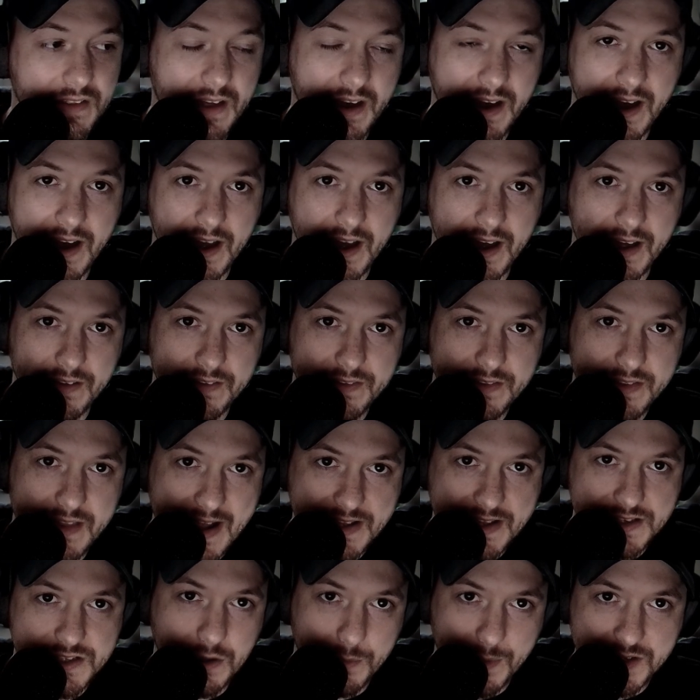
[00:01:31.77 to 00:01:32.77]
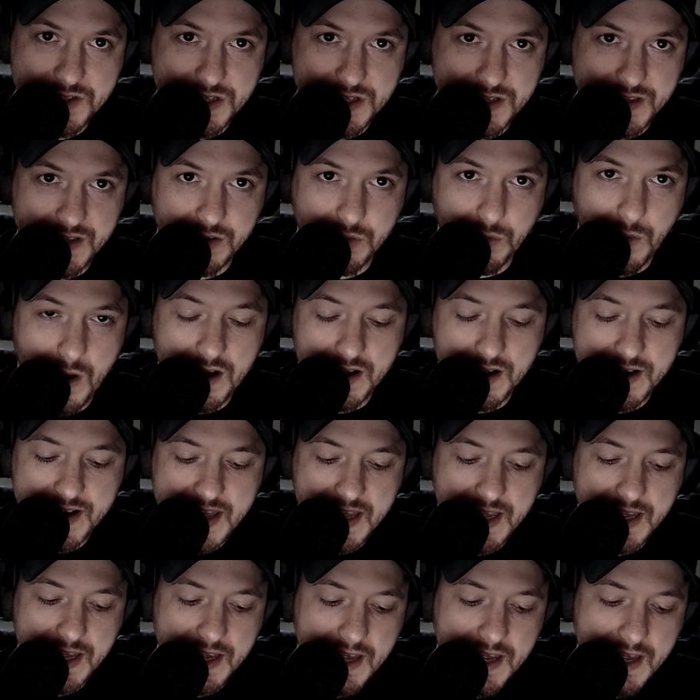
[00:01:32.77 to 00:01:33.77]
Not so much in the
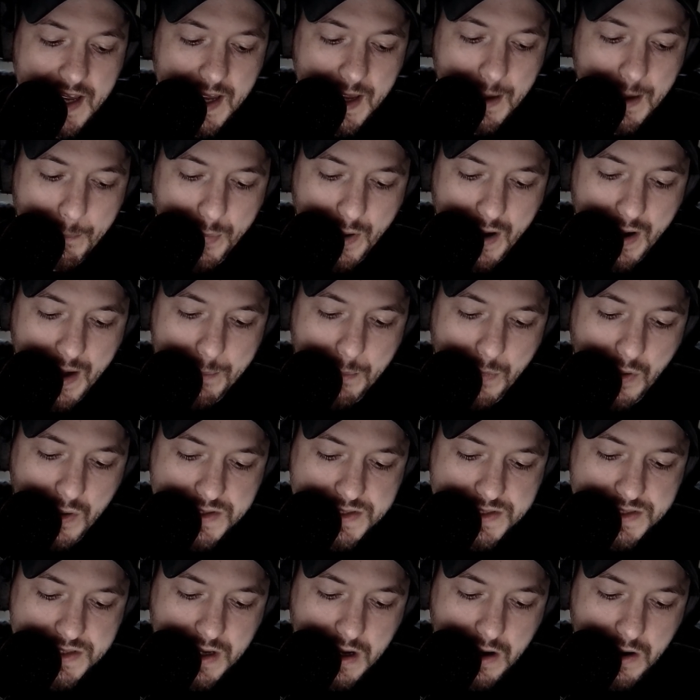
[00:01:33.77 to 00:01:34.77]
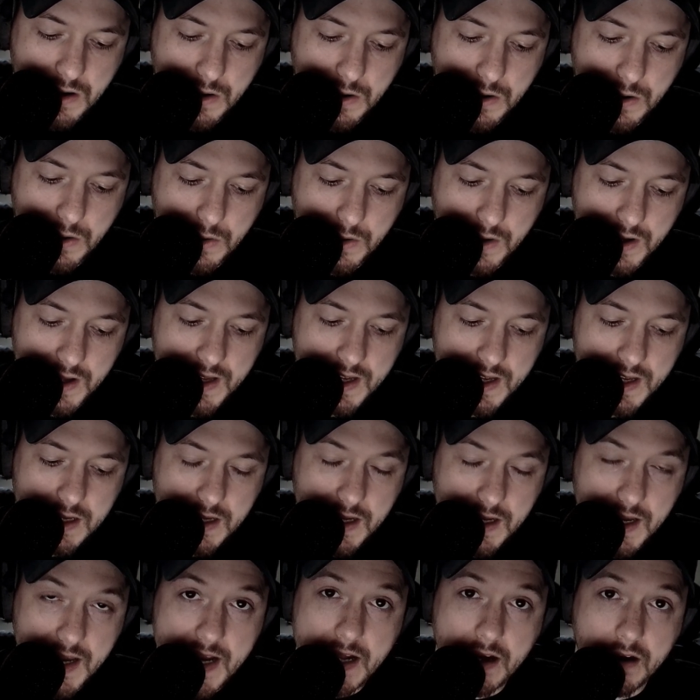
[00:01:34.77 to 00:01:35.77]
quality, but more so
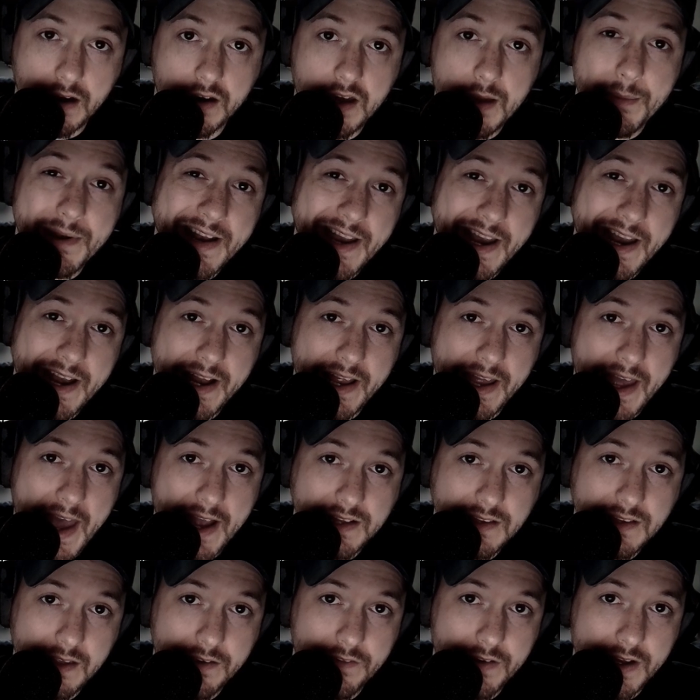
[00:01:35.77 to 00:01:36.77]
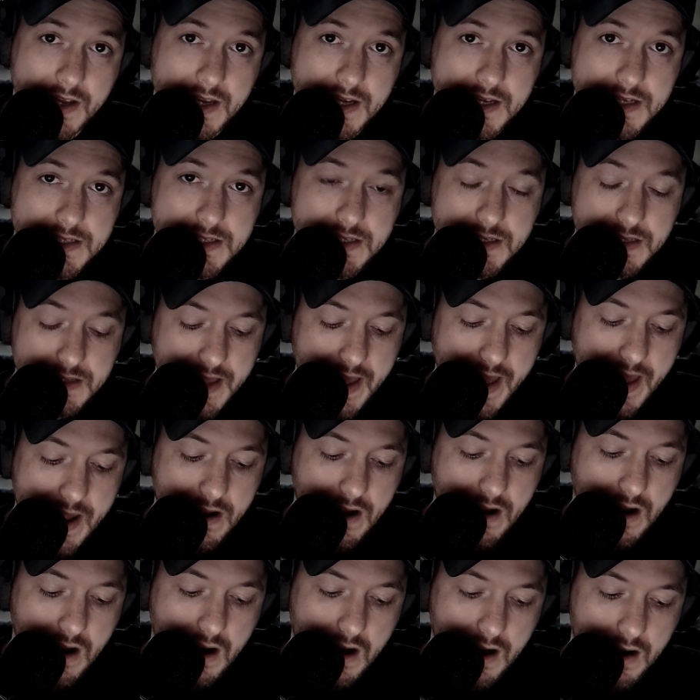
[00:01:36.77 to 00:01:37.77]
in eliminating activities
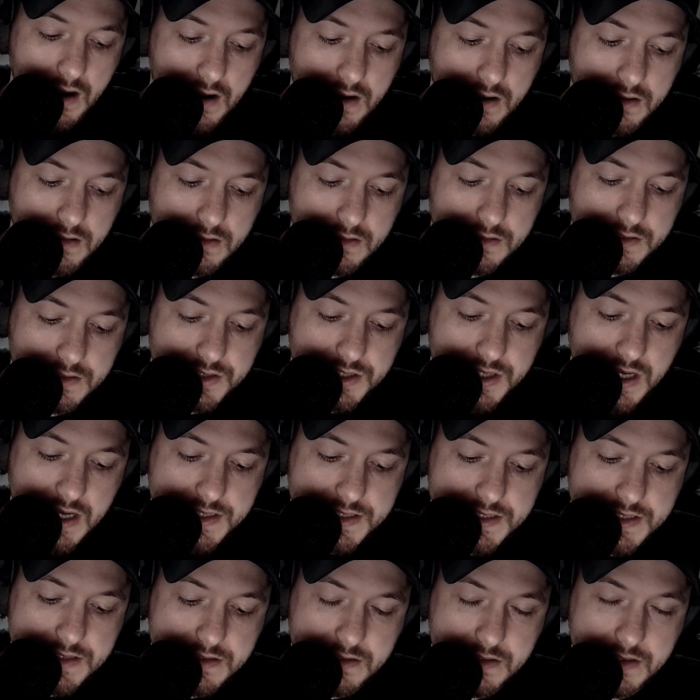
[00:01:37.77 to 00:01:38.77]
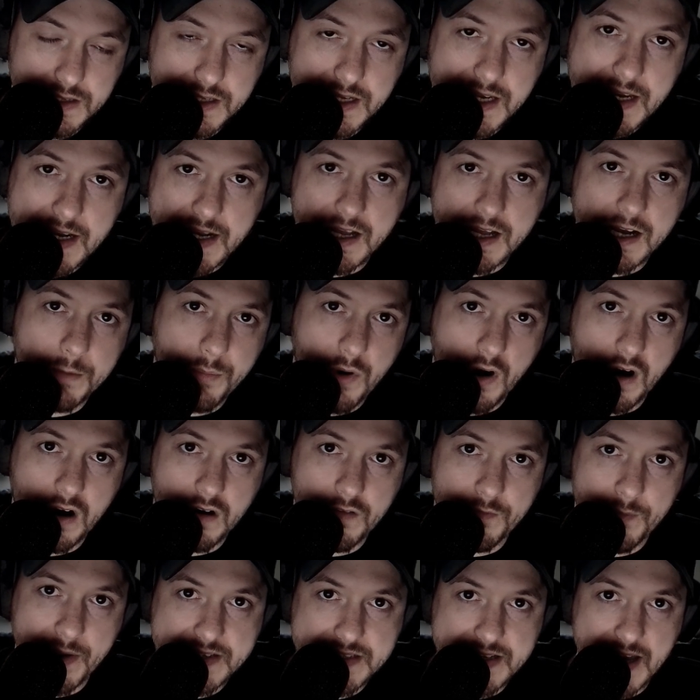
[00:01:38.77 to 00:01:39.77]
that are just eating up all
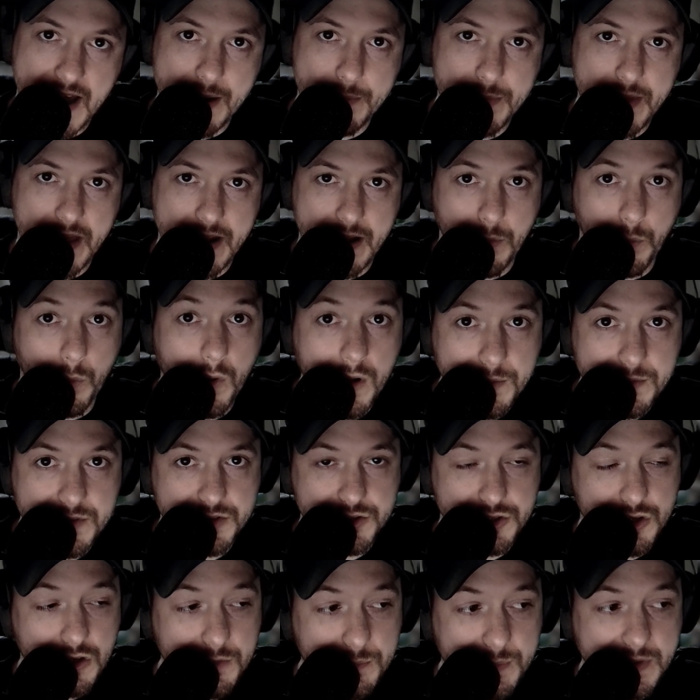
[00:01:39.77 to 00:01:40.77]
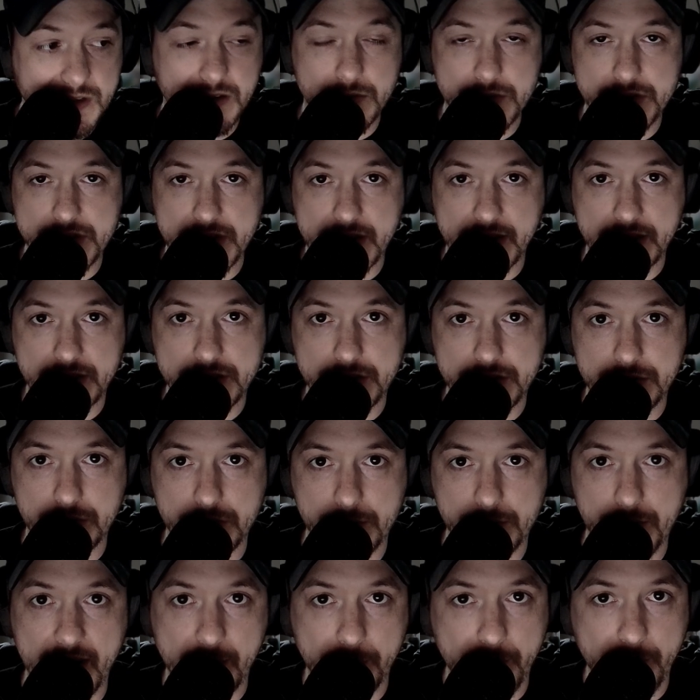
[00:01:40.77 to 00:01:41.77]
of my time that I should be using
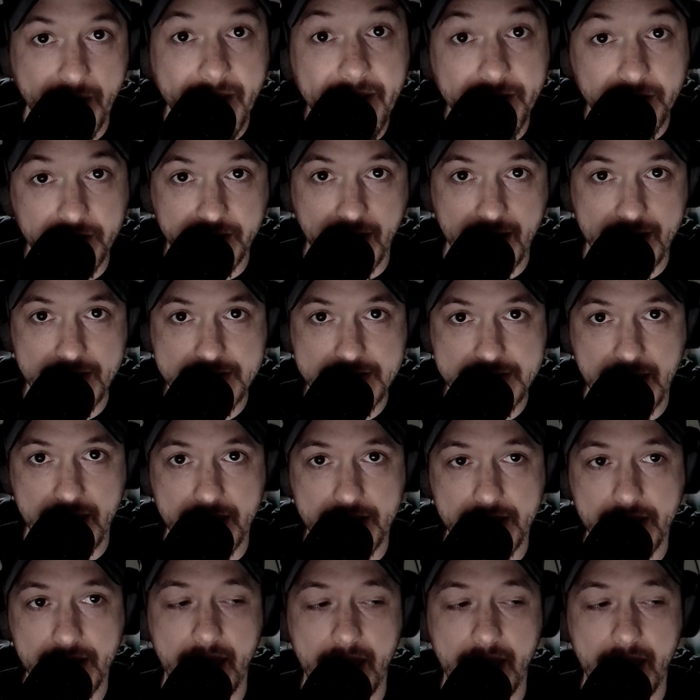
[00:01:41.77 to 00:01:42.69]
to make better content.